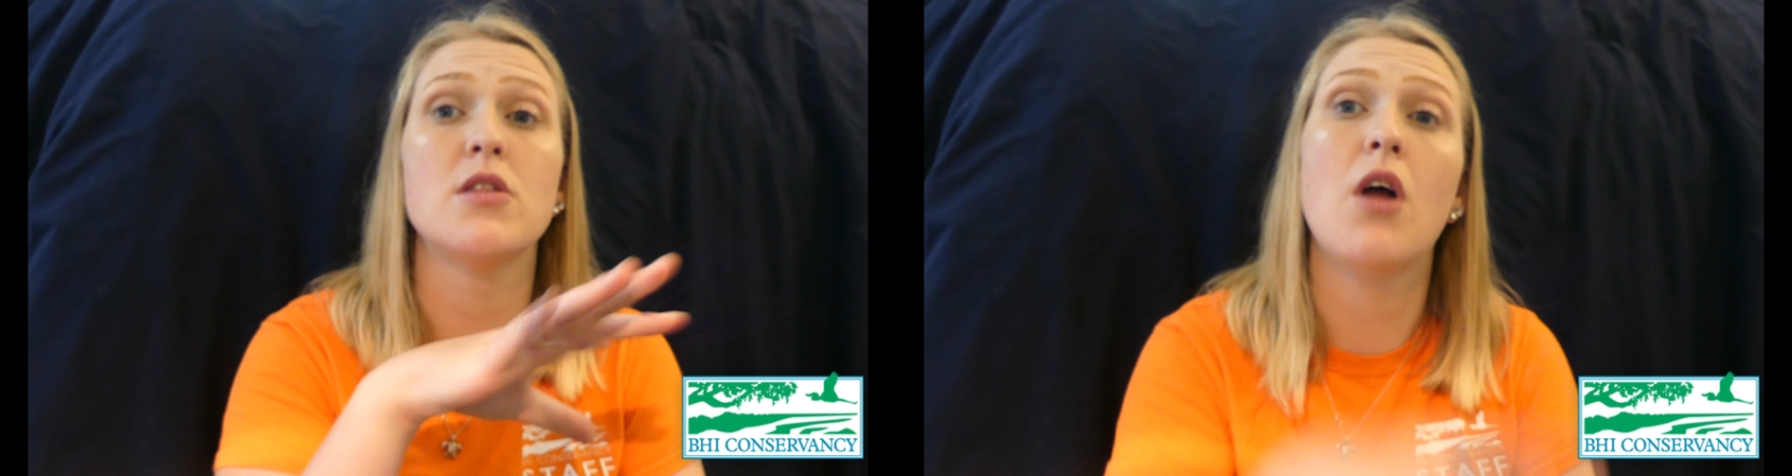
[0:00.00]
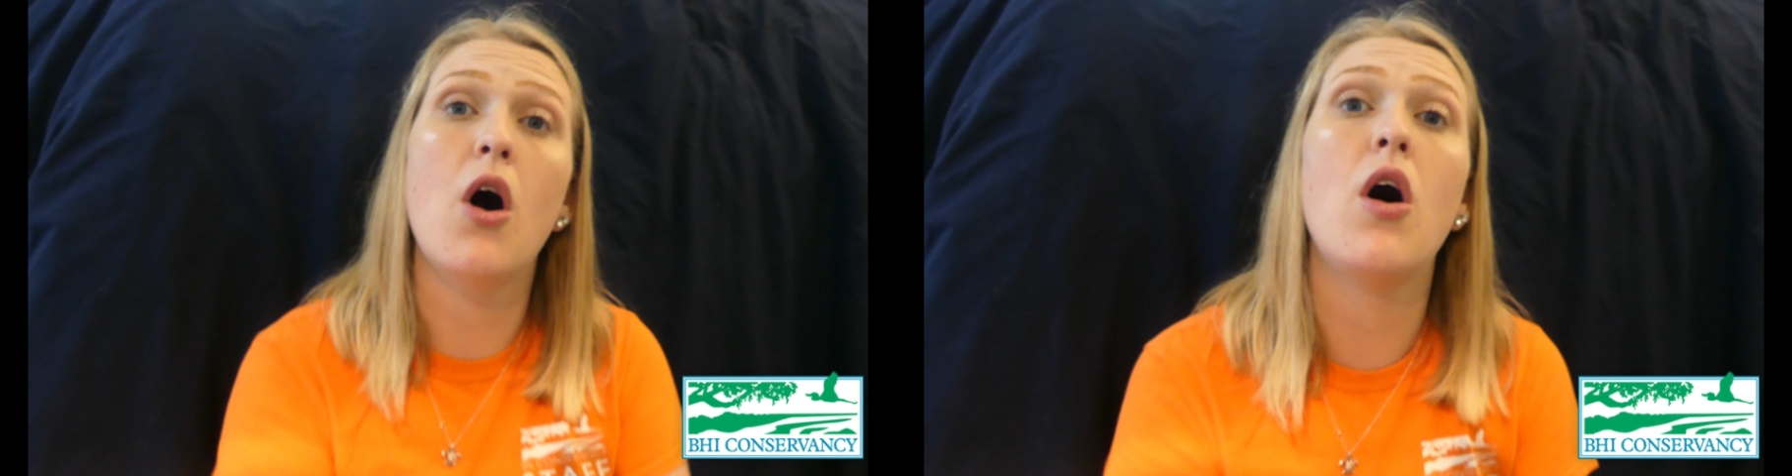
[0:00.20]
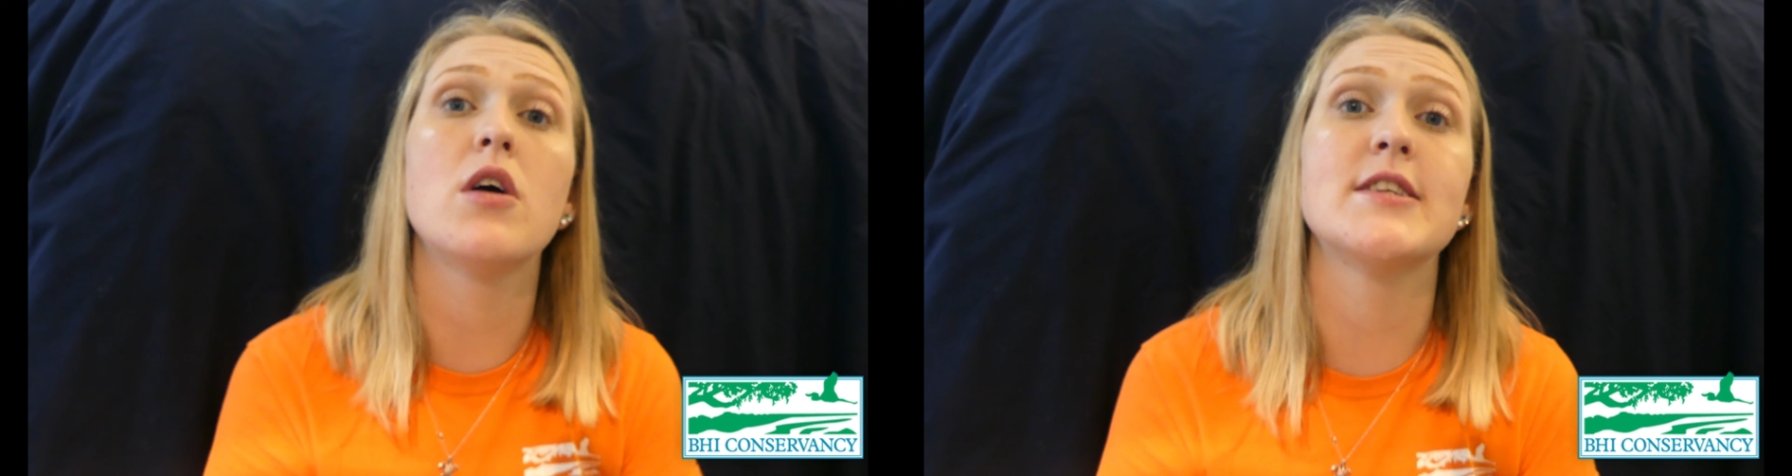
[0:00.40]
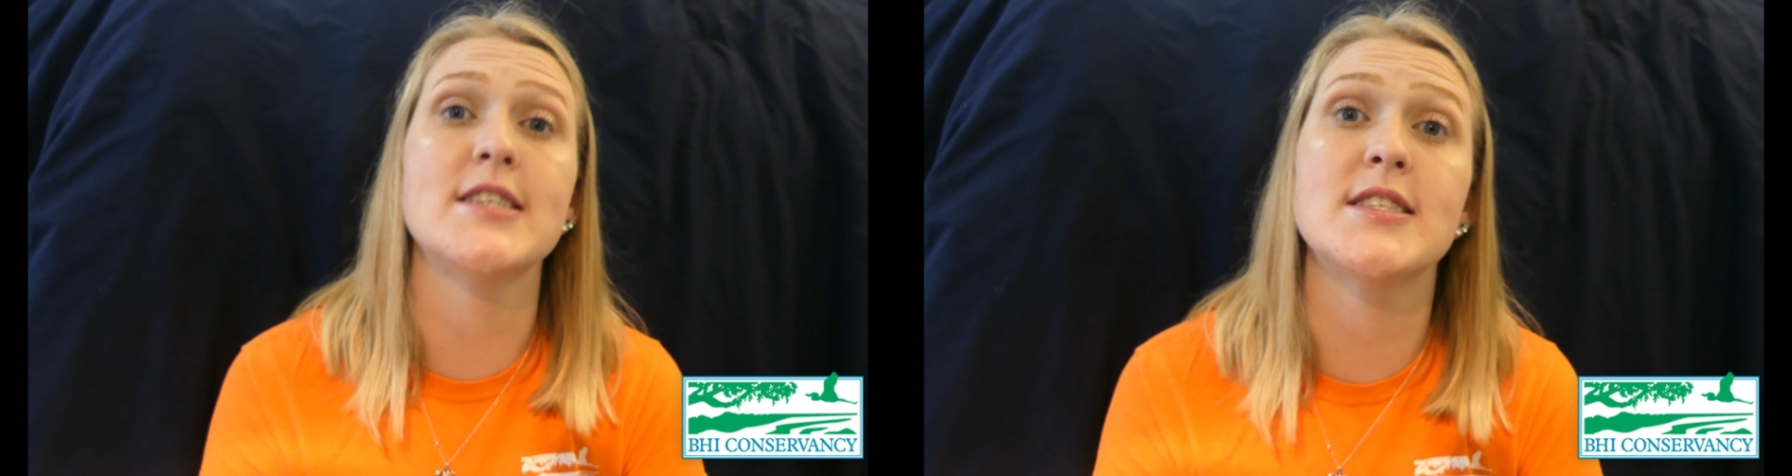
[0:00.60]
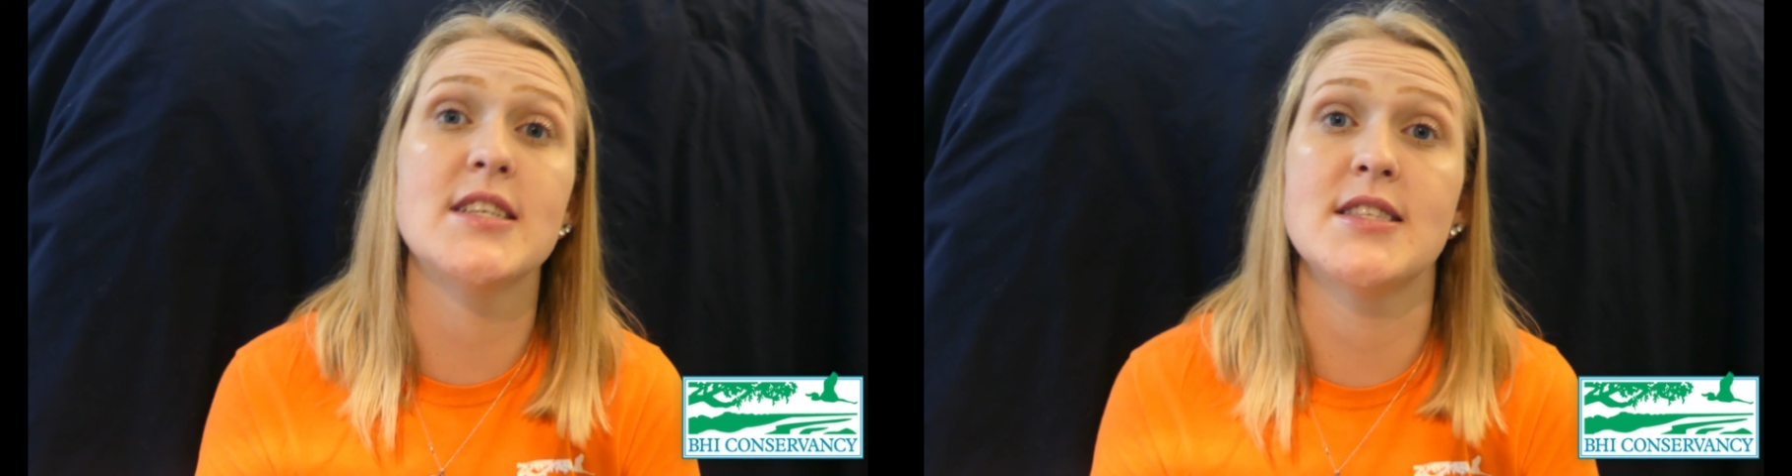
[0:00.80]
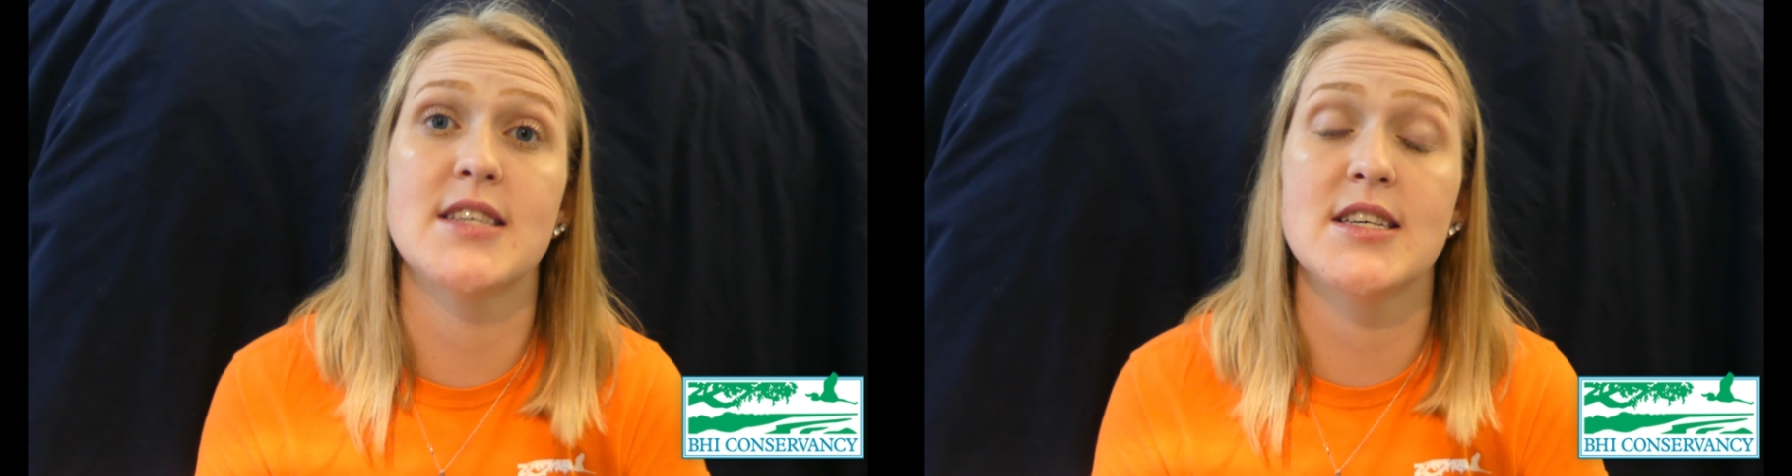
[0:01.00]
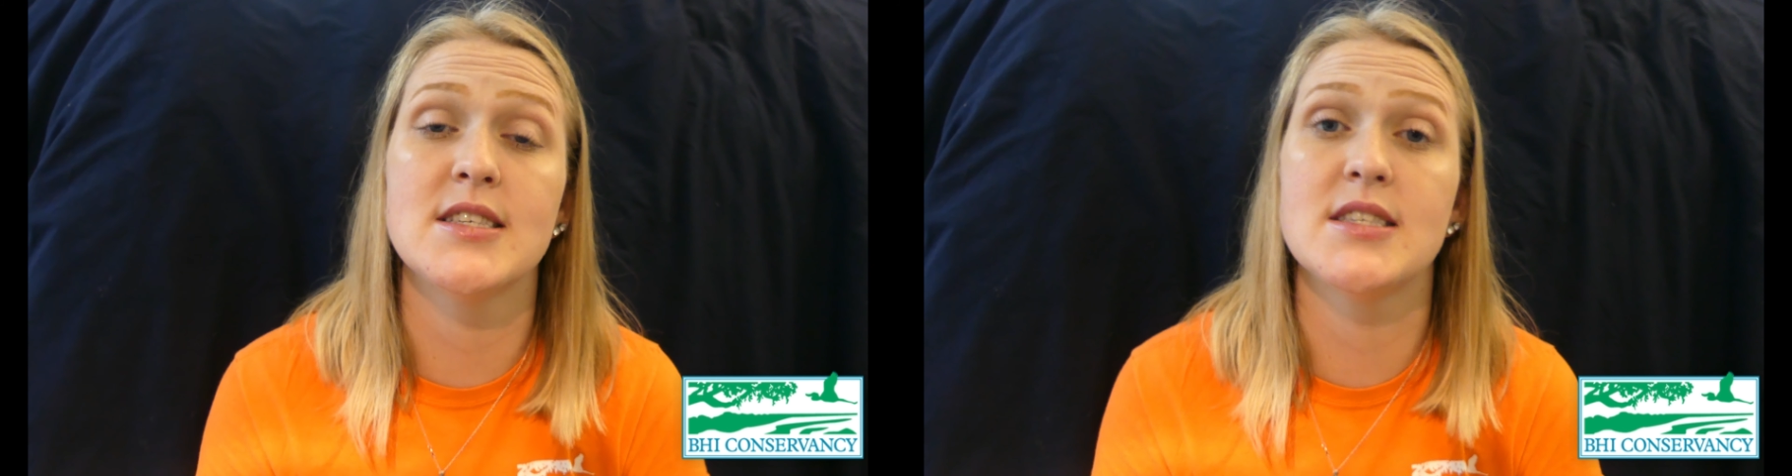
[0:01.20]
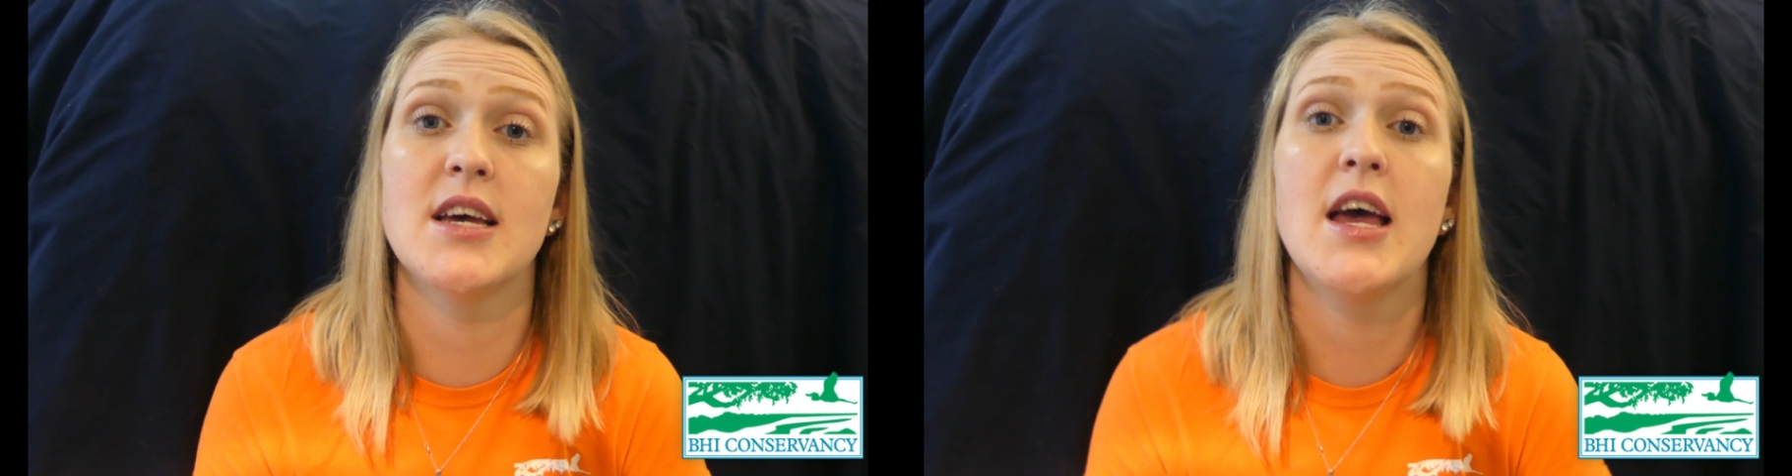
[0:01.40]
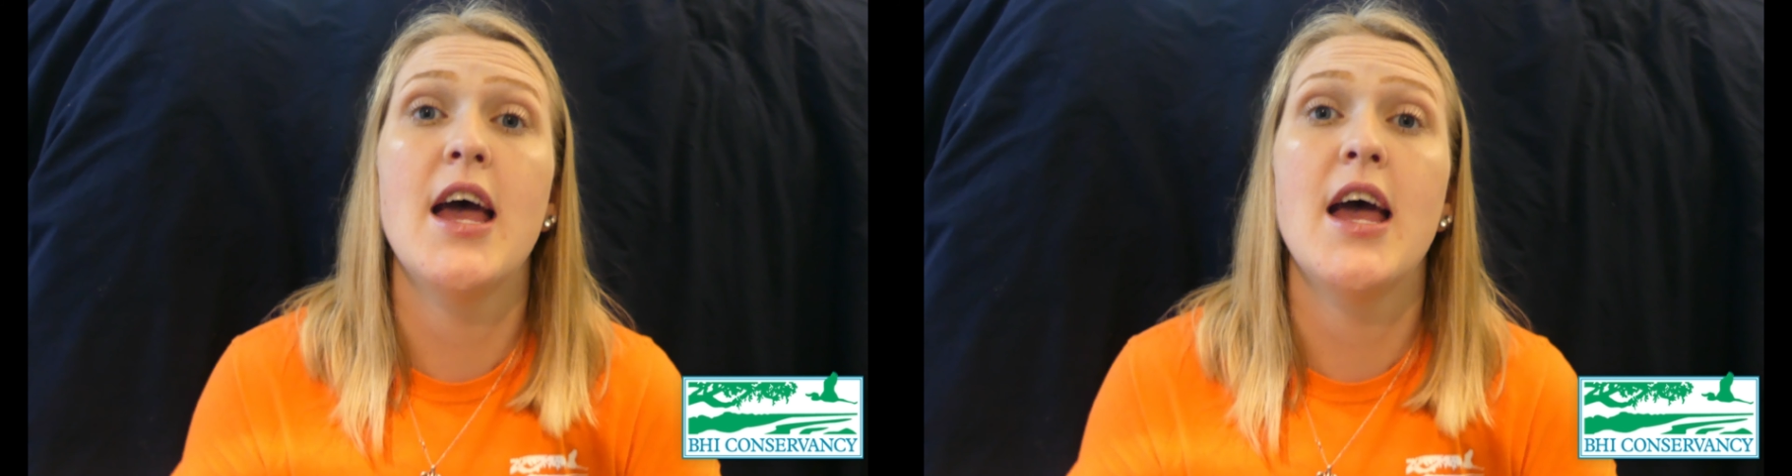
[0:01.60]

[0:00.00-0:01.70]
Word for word: long distances,